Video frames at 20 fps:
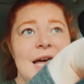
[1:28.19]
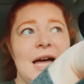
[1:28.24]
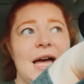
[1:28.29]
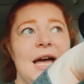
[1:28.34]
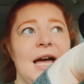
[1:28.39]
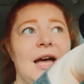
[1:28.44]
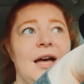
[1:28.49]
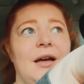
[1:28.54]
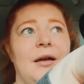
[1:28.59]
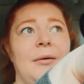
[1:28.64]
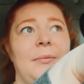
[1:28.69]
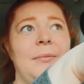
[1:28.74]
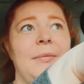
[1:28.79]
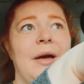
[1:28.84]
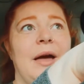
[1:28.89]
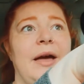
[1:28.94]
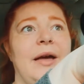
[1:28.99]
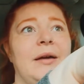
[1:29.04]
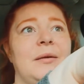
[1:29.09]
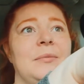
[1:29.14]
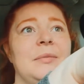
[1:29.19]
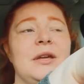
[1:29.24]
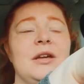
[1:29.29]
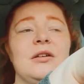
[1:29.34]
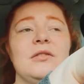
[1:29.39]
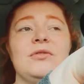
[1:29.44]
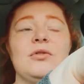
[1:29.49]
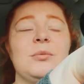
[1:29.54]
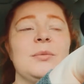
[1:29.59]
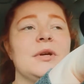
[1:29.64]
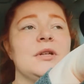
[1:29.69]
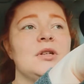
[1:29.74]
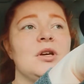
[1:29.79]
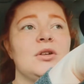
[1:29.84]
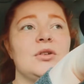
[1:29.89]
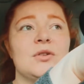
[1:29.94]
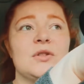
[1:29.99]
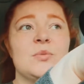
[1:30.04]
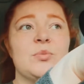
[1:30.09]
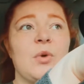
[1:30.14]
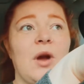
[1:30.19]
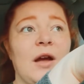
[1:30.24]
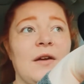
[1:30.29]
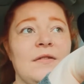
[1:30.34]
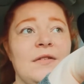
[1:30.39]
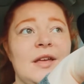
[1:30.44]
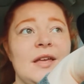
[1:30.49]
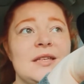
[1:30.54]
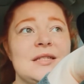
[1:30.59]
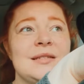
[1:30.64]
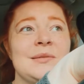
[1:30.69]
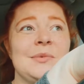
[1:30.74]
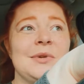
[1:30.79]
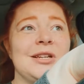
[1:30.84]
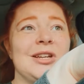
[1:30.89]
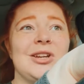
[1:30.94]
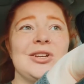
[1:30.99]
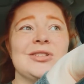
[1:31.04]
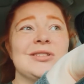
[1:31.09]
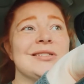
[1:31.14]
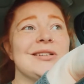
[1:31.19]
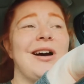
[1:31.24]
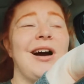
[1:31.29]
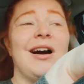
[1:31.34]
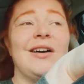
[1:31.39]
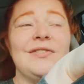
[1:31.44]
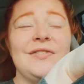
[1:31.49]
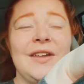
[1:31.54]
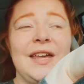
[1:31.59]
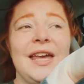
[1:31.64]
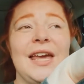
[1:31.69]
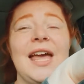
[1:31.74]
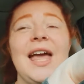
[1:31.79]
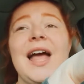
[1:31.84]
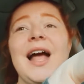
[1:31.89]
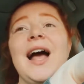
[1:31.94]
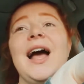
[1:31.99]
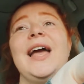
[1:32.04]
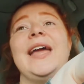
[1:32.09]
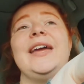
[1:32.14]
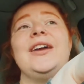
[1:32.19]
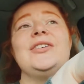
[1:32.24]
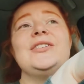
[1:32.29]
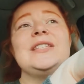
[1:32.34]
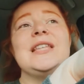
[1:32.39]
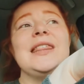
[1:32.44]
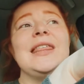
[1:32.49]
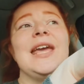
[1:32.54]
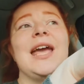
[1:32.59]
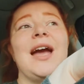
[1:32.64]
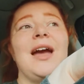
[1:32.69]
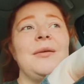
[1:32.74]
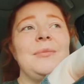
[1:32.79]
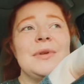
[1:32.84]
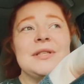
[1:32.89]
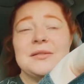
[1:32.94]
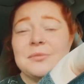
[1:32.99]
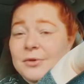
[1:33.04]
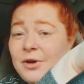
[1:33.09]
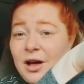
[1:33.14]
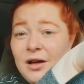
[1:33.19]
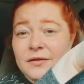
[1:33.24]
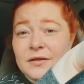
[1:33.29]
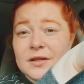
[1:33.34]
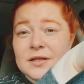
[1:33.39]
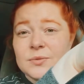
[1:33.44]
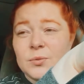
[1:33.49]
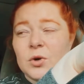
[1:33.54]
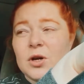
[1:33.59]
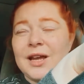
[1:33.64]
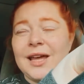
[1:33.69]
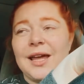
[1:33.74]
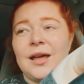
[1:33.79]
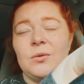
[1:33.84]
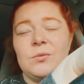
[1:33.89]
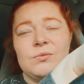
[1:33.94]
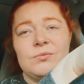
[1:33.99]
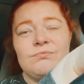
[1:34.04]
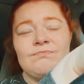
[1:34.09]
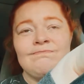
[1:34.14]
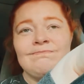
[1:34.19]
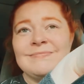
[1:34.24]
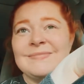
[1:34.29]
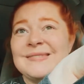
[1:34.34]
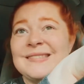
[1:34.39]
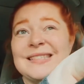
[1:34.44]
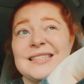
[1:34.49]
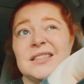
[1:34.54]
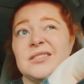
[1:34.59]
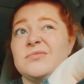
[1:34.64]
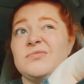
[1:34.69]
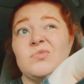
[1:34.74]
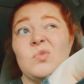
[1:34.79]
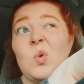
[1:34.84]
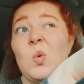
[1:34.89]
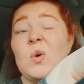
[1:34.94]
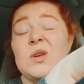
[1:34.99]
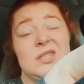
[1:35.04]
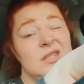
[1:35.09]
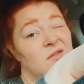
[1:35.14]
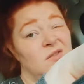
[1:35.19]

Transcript: I am here for McDonald's breakfast, McDonald's coffee. Here's the thing, I made some coffee this morning. It wasn't